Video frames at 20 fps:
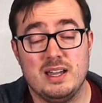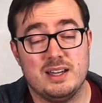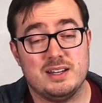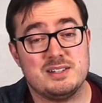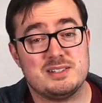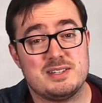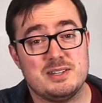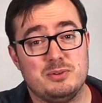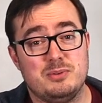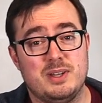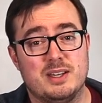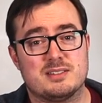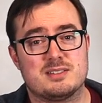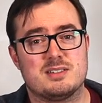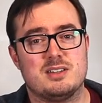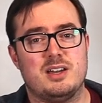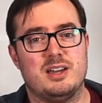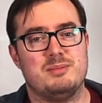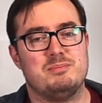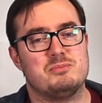And until next
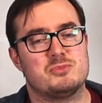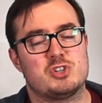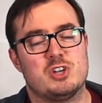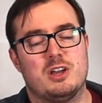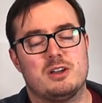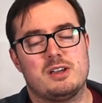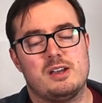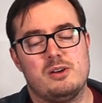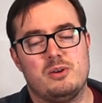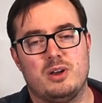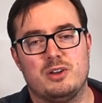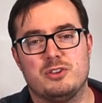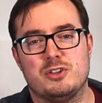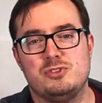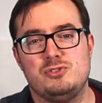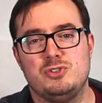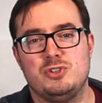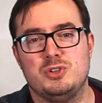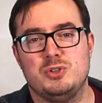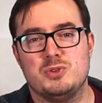time, check out other
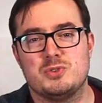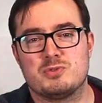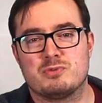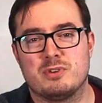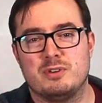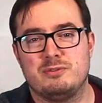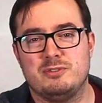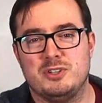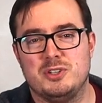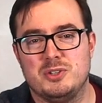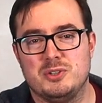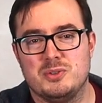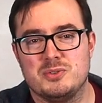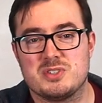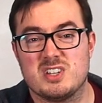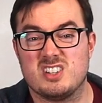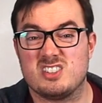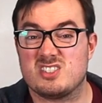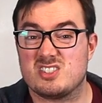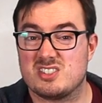news,
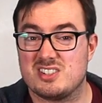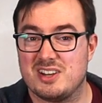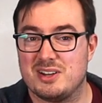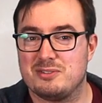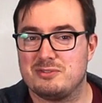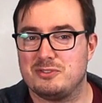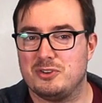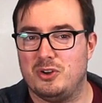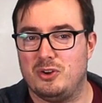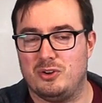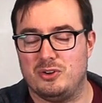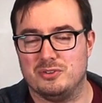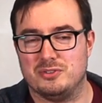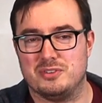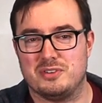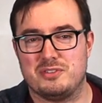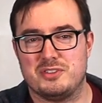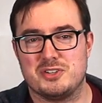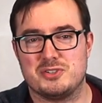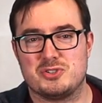reviews, and stuff
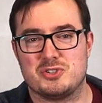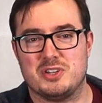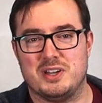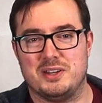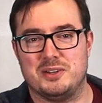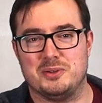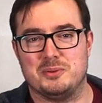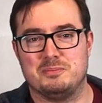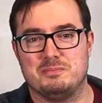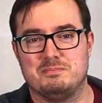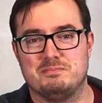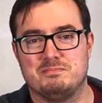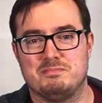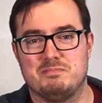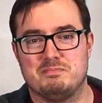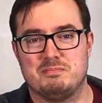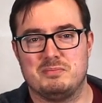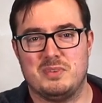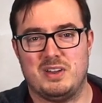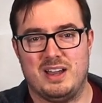on the channel.
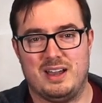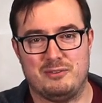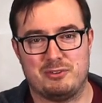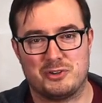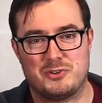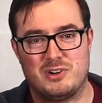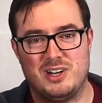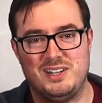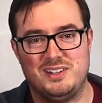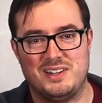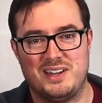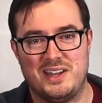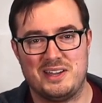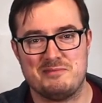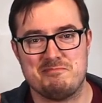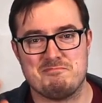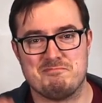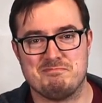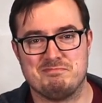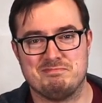Have a great
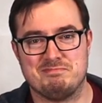day.